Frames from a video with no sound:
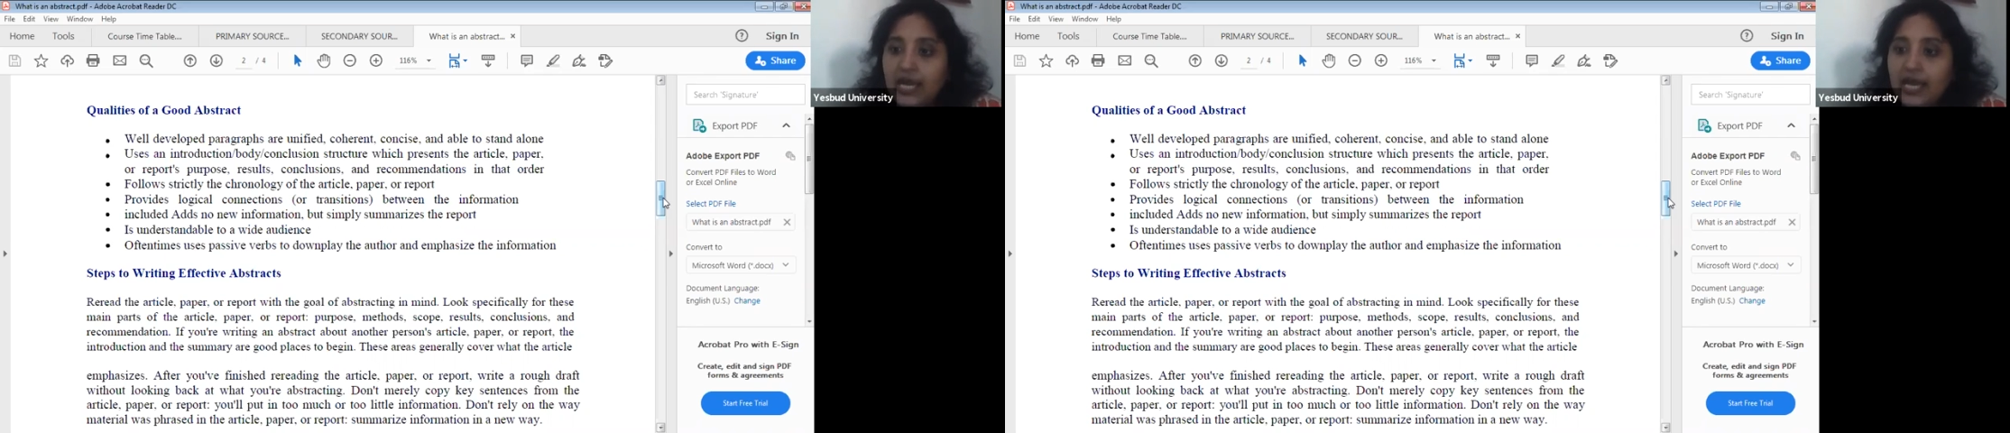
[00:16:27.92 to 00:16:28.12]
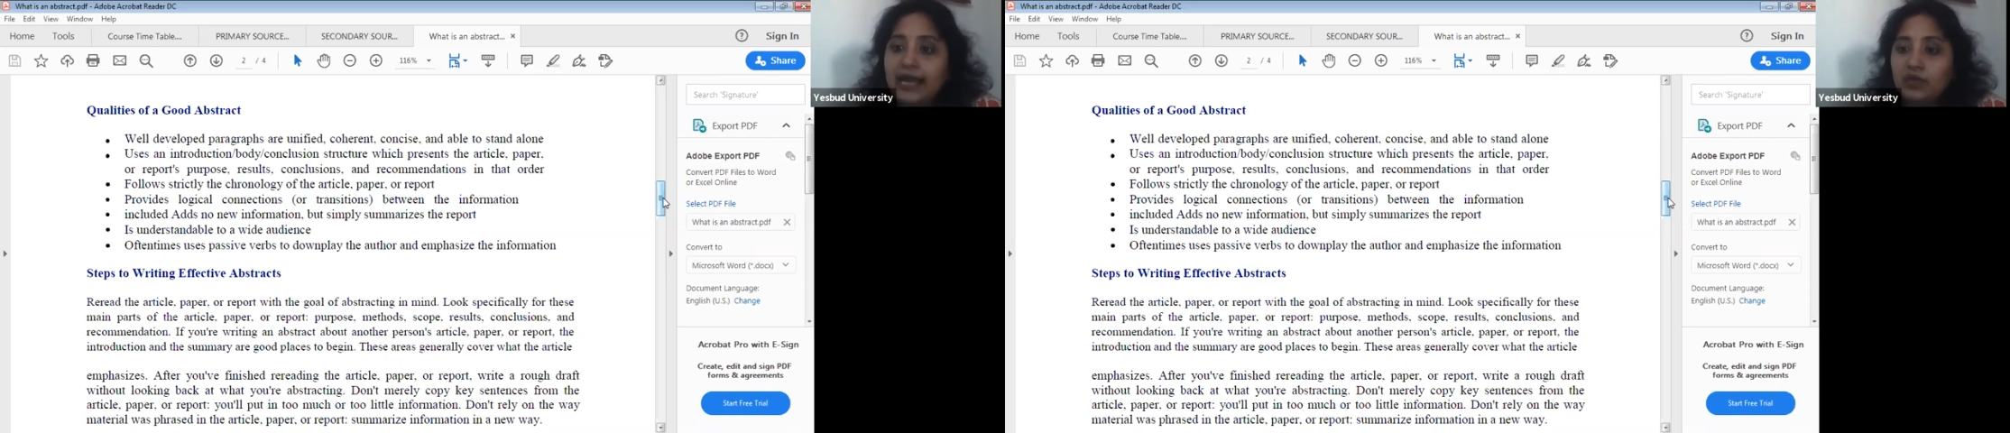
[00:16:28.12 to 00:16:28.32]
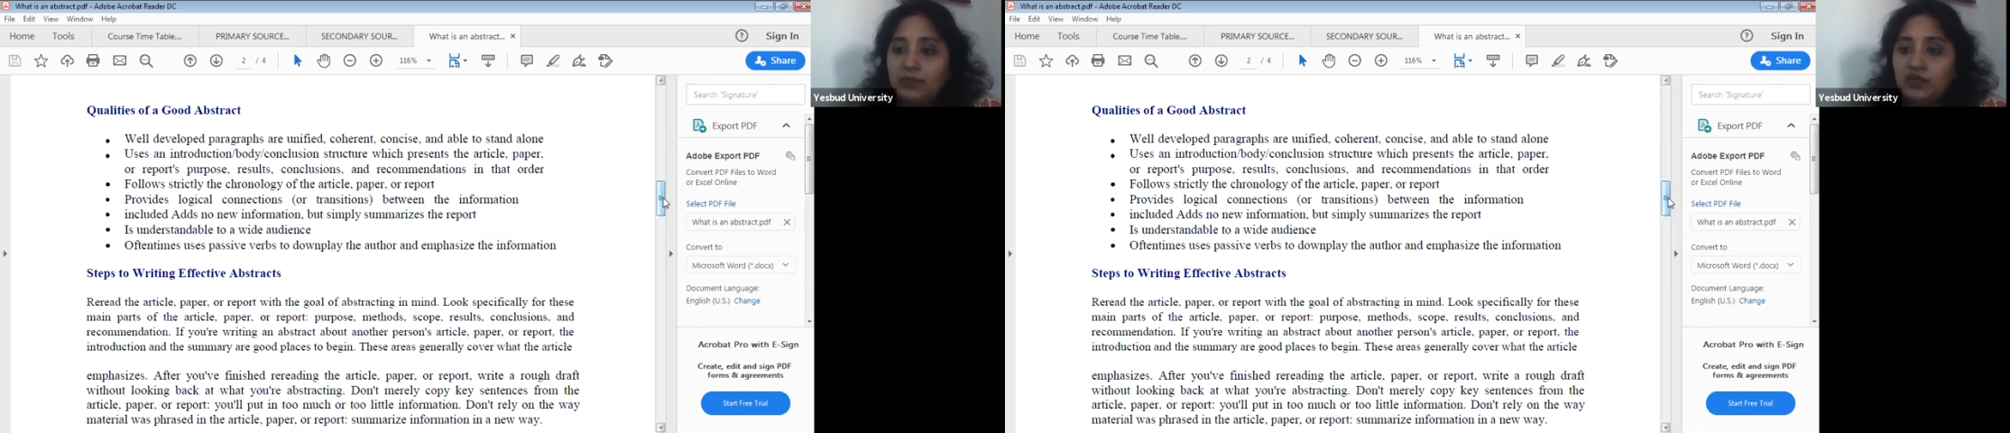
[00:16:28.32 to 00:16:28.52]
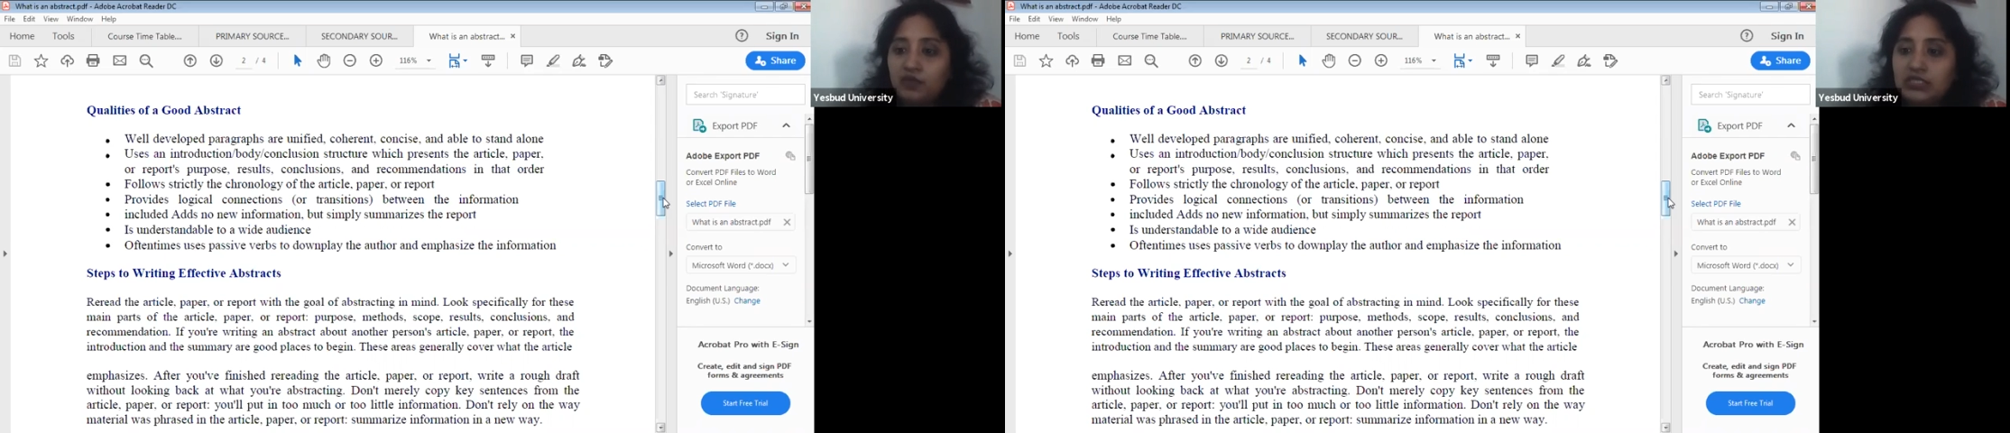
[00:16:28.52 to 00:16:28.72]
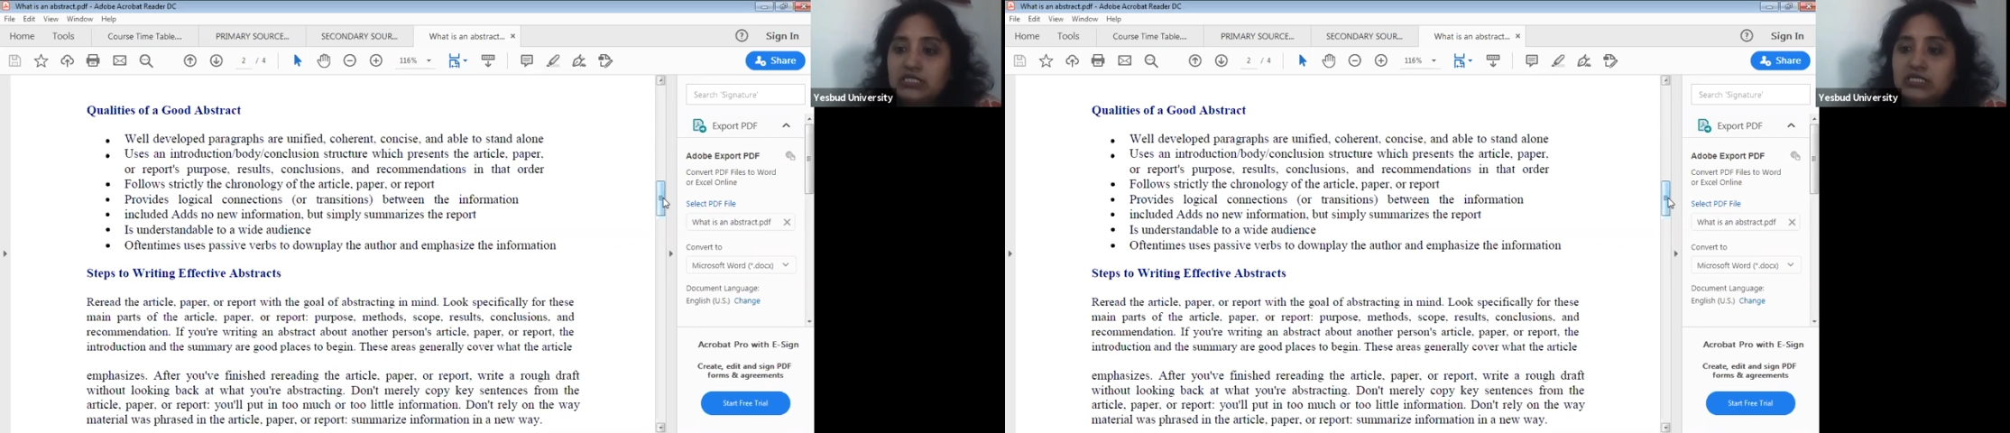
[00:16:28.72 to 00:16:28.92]
and one
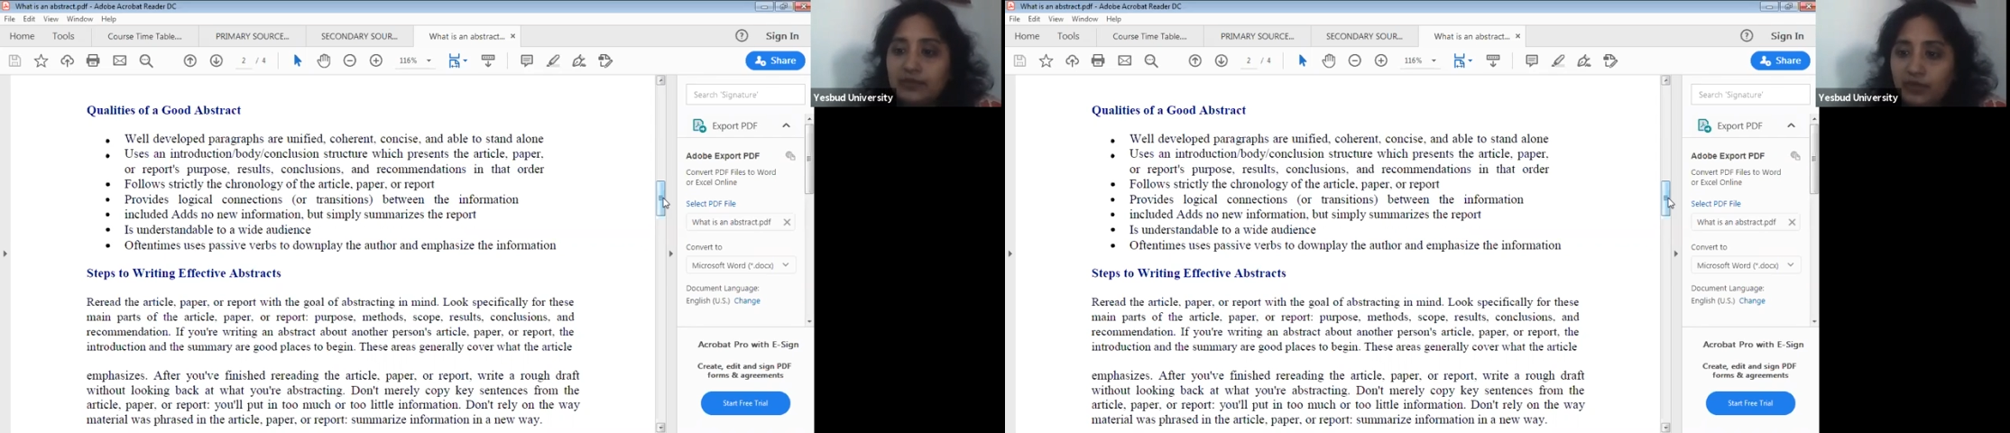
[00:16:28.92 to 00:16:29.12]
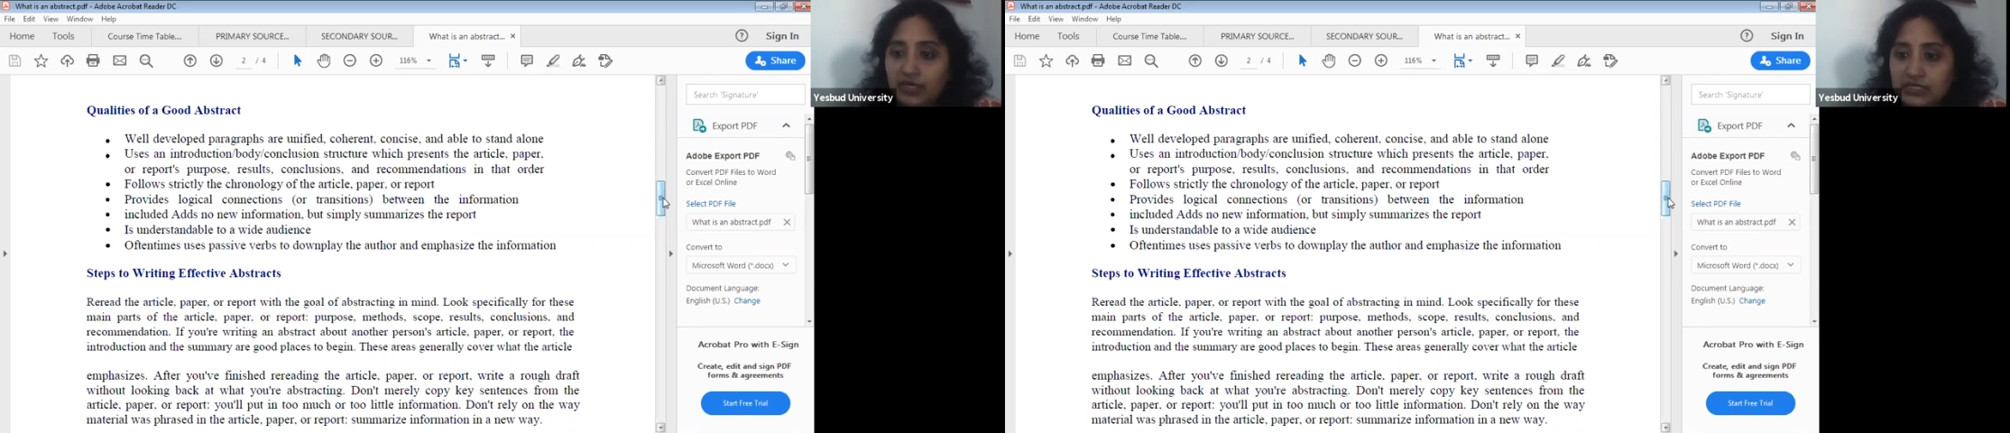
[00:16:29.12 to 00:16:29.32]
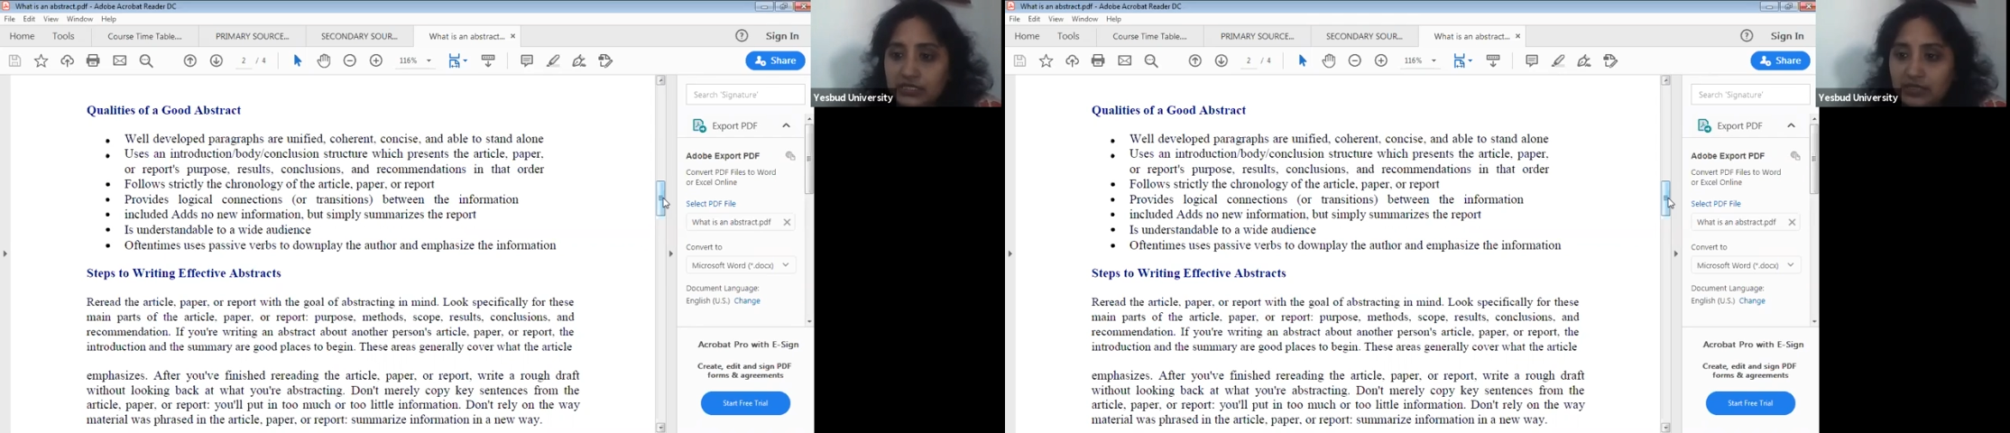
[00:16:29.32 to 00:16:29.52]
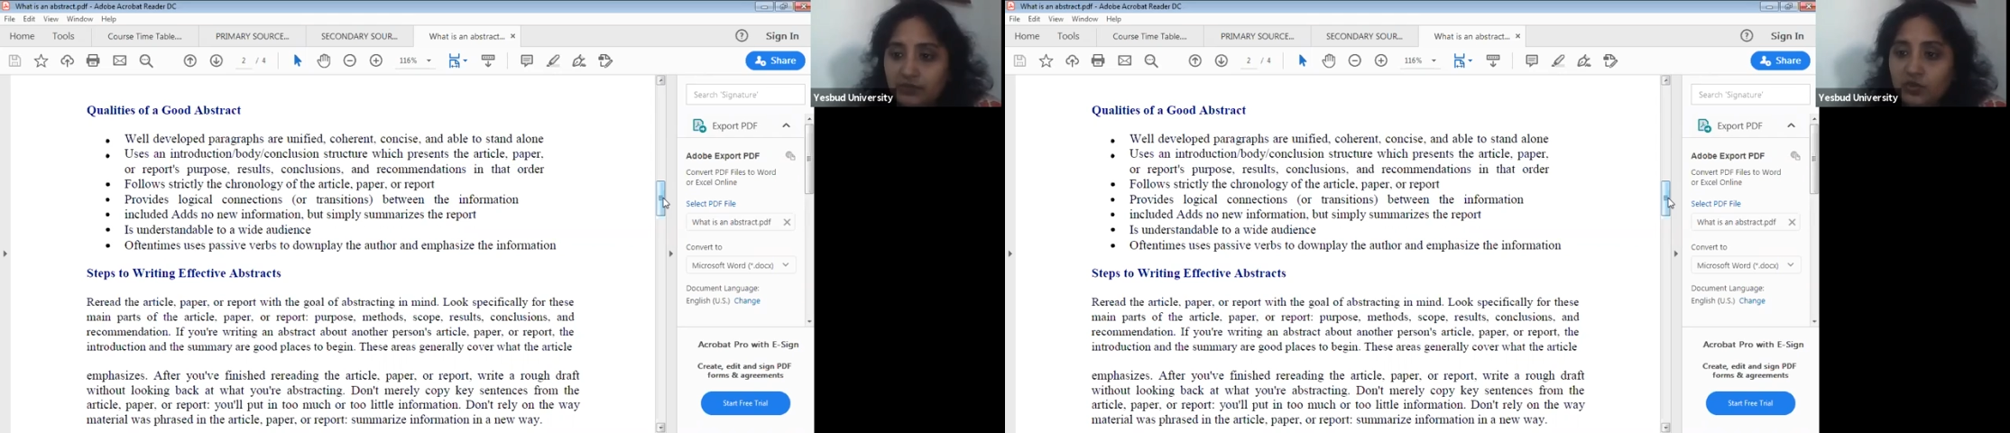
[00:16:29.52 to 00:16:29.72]
by one, step by step,